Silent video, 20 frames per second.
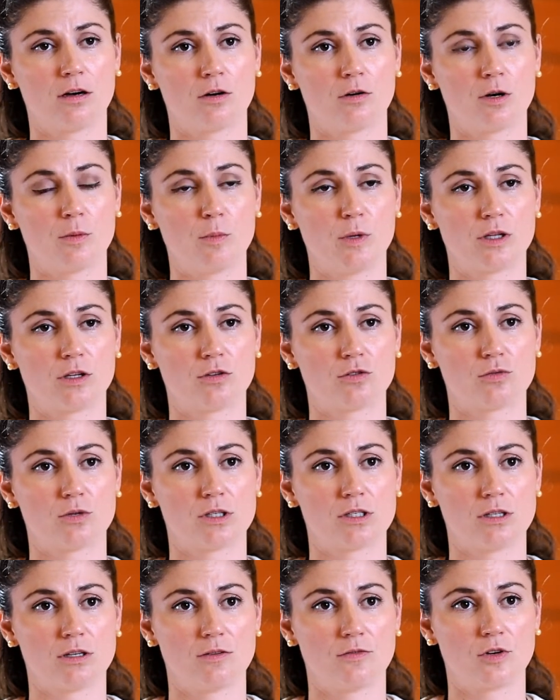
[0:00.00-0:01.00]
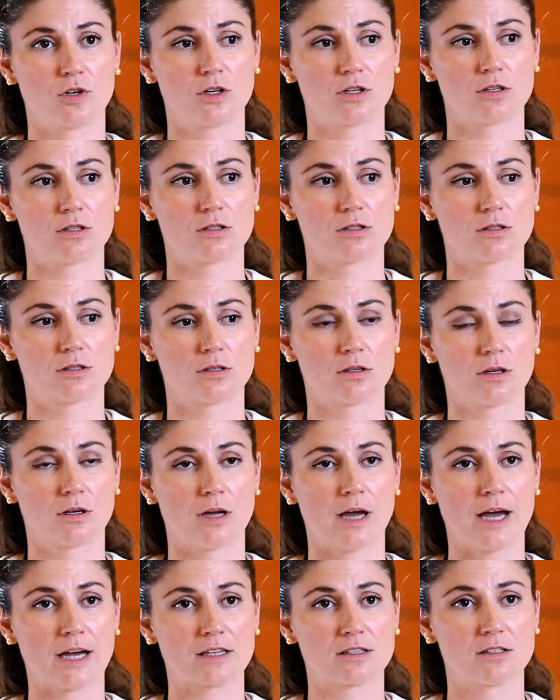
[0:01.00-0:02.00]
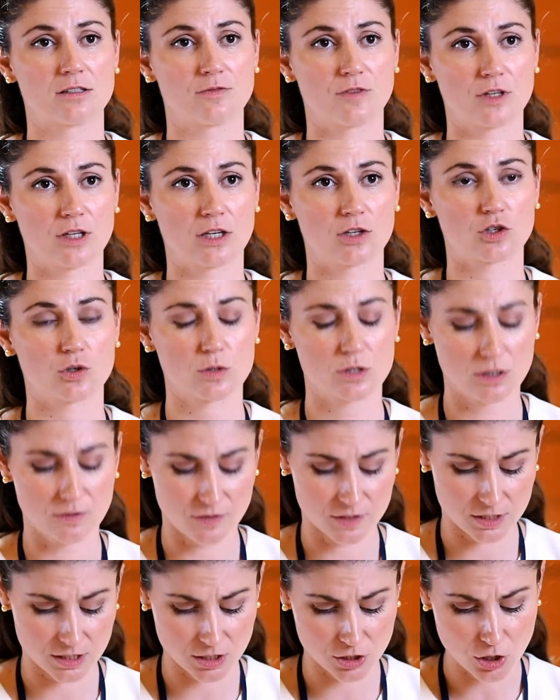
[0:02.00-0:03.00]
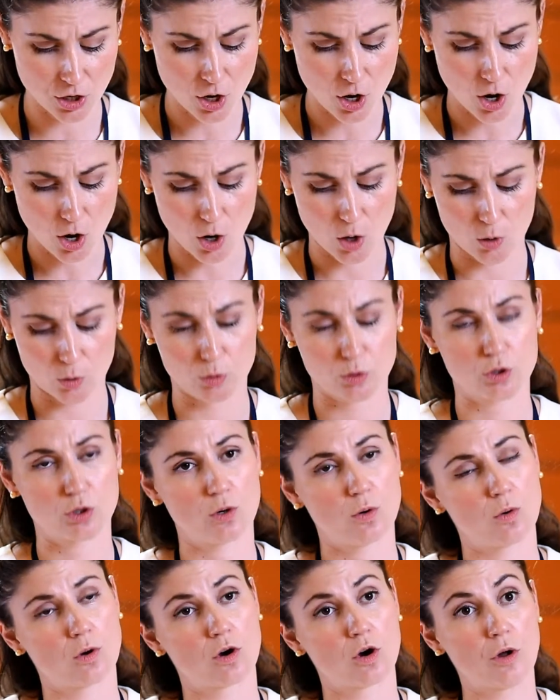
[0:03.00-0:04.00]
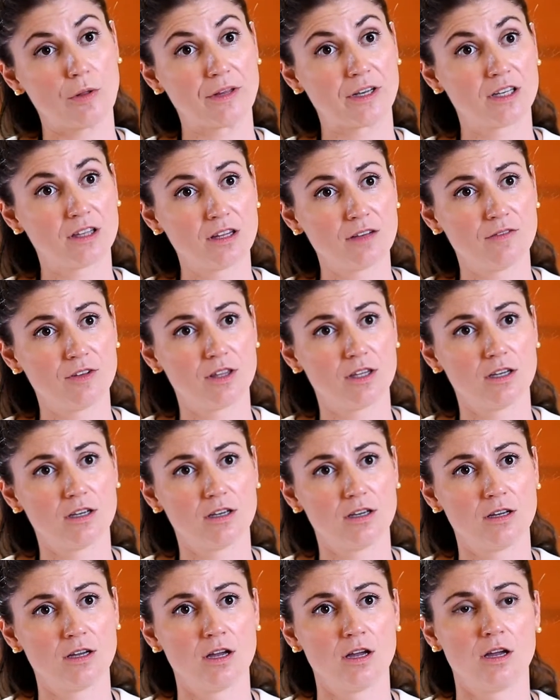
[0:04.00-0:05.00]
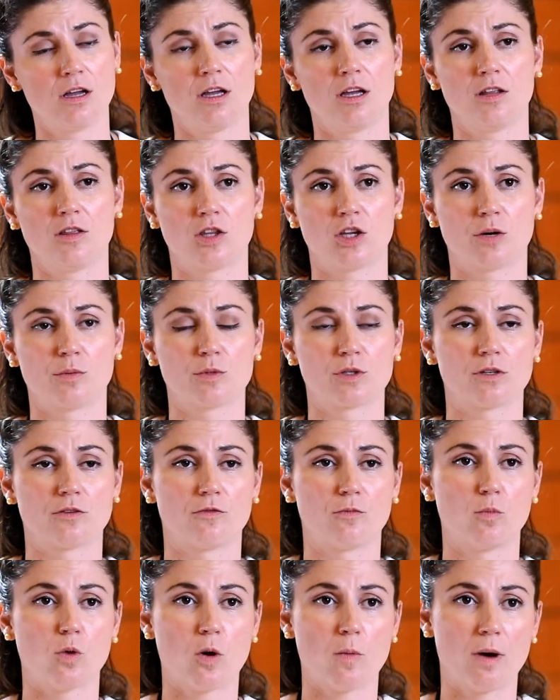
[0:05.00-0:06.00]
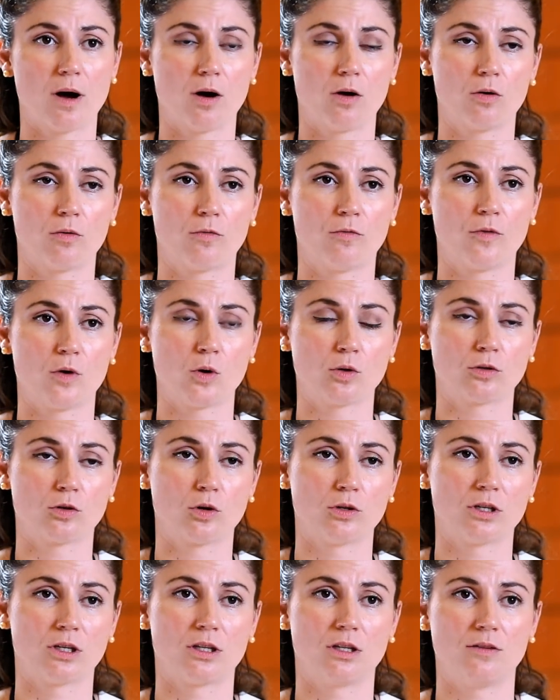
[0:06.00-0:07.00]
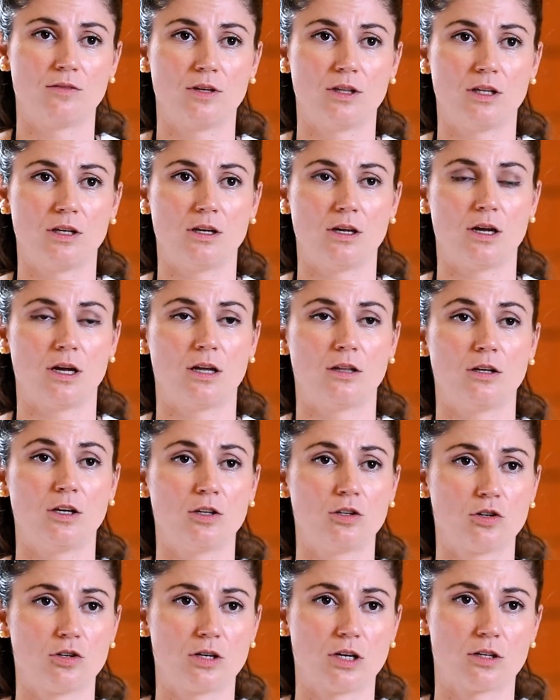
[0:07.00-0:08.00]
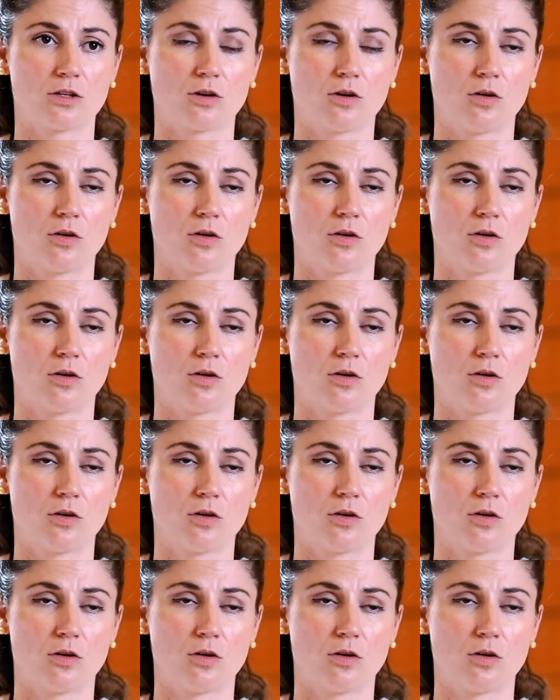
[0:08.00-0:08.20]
remittance receivers access financial services. Also, connectivity in terms of mobile phone connectivity and internet